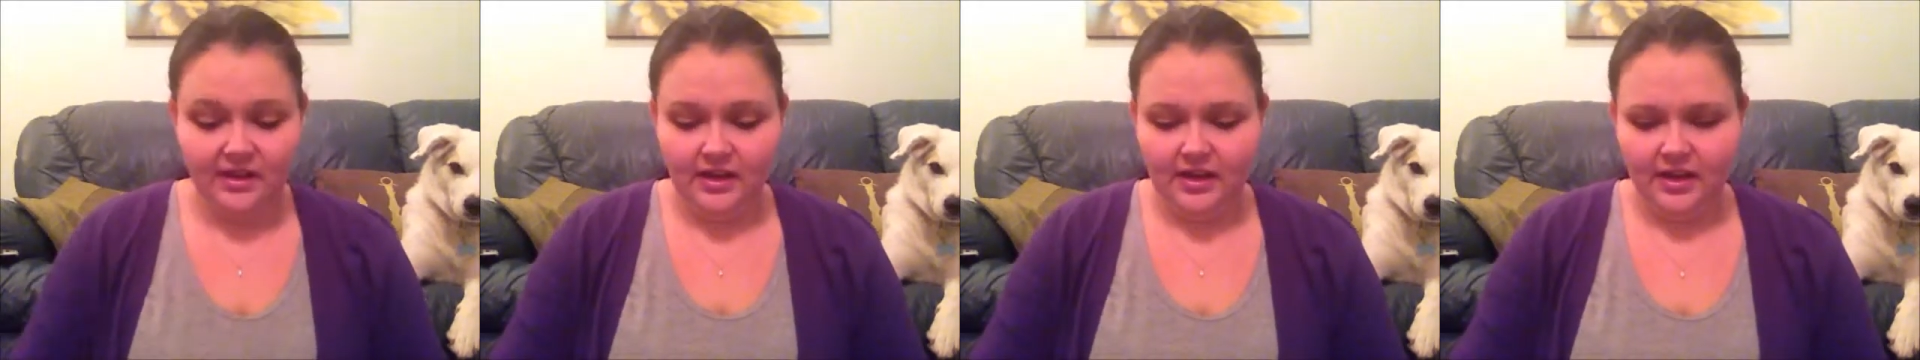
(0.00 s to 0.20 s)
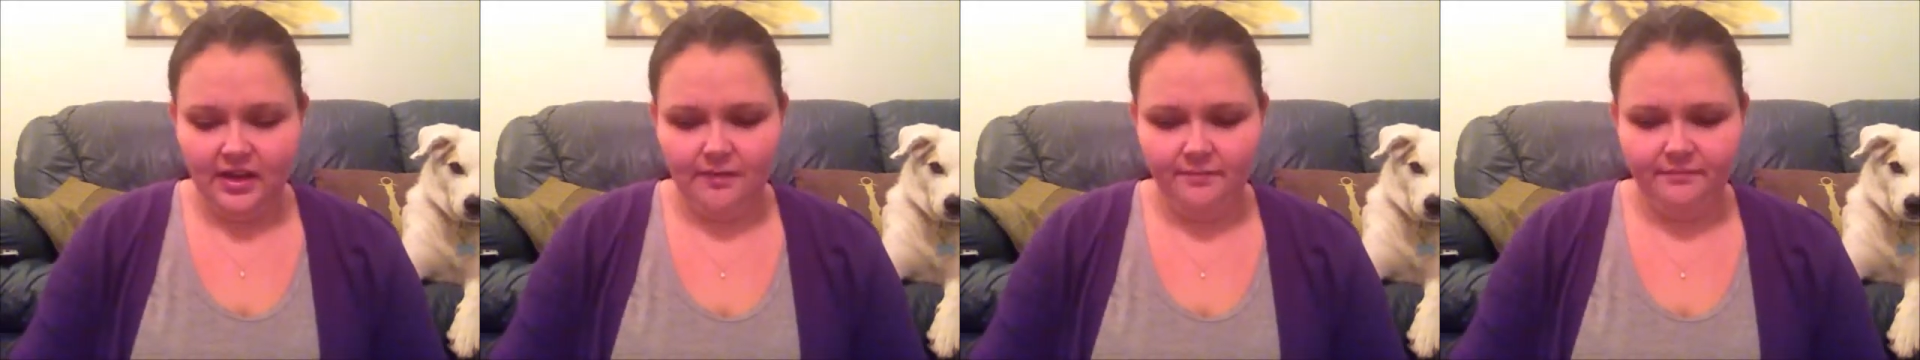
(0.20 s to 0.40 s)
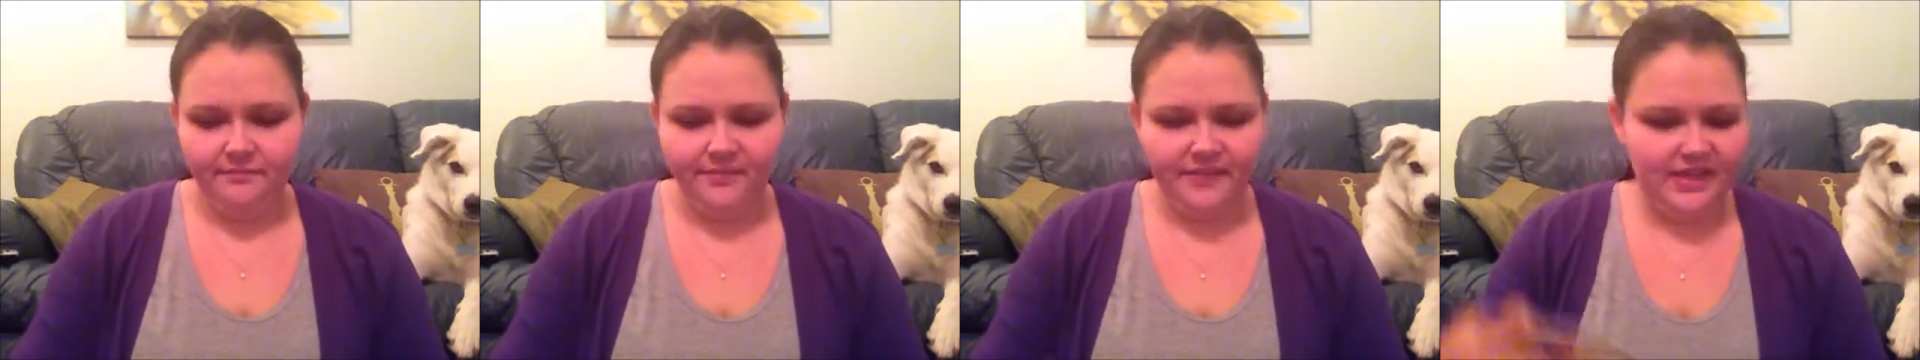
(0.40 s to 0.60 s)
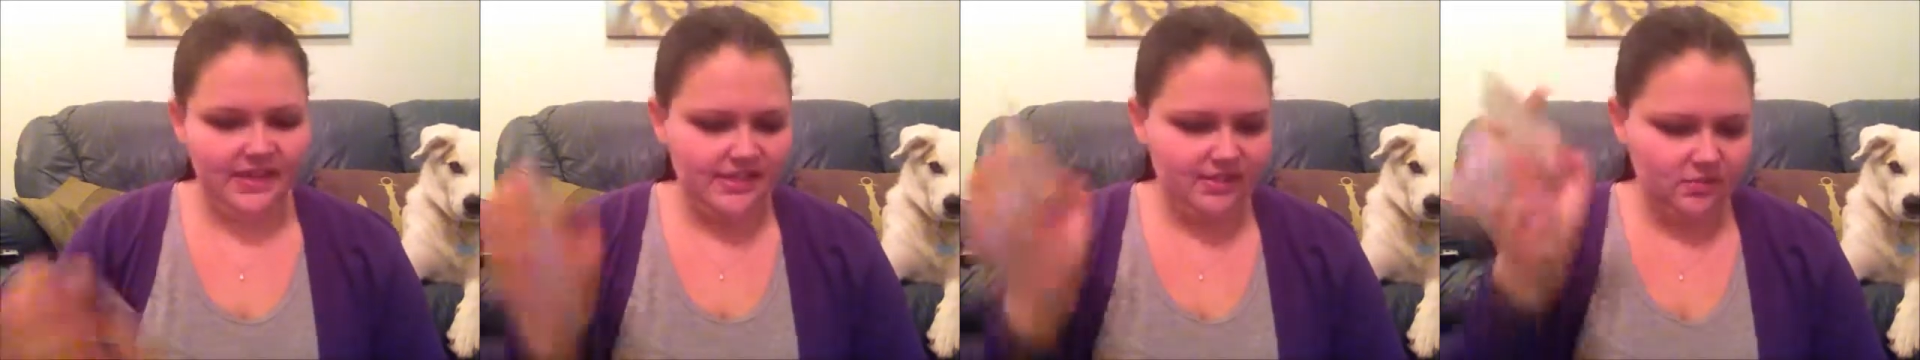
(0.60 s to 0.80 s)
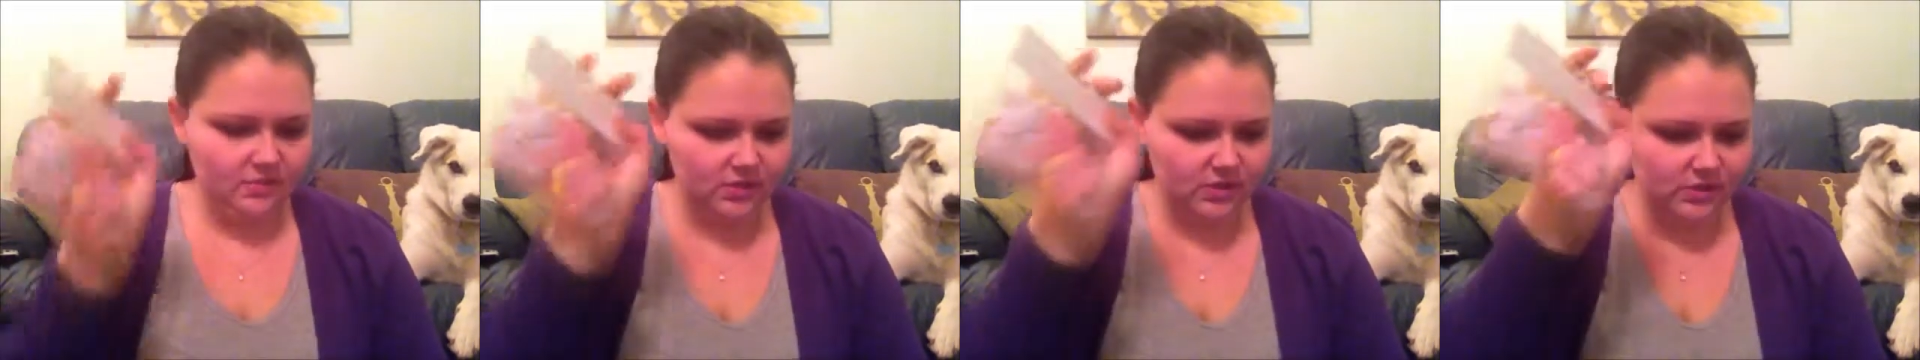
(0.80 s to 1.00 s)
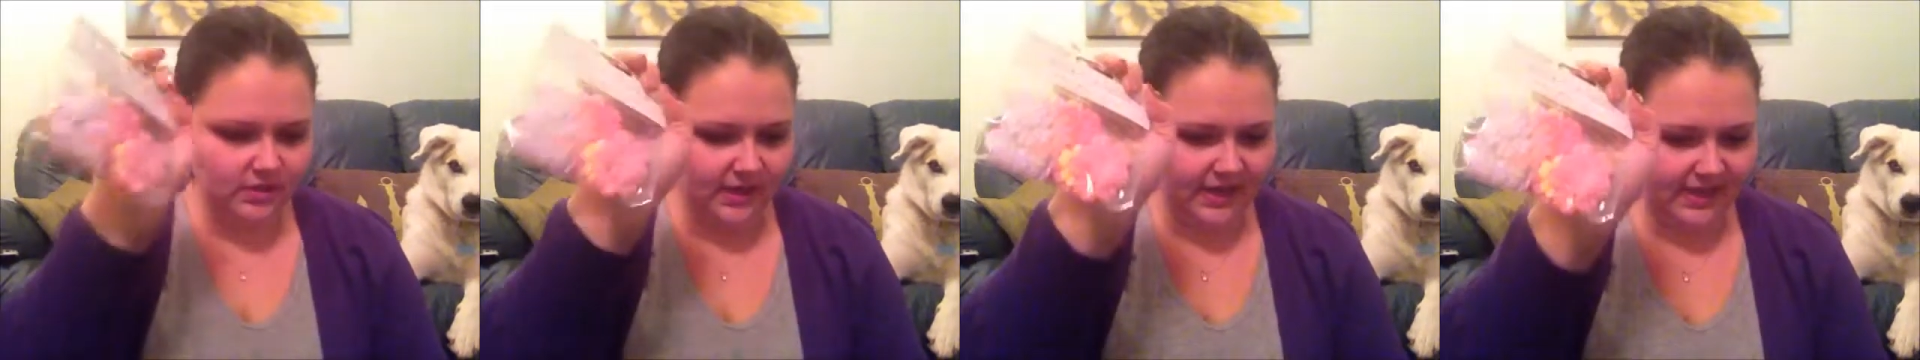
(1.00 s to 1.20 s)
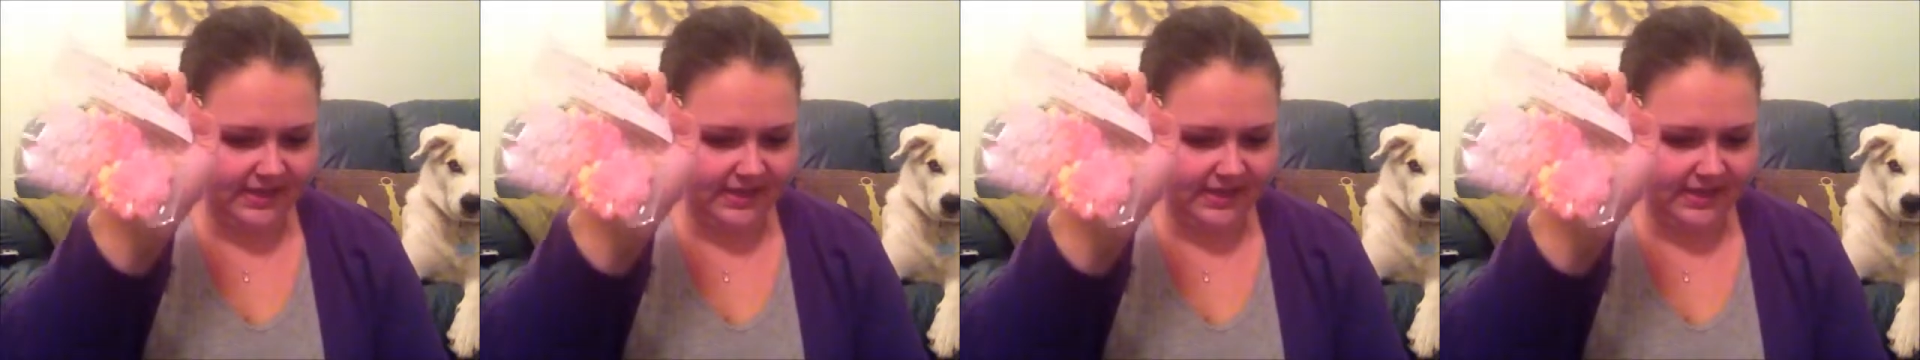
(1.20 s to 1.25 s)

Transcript: Um, these ones were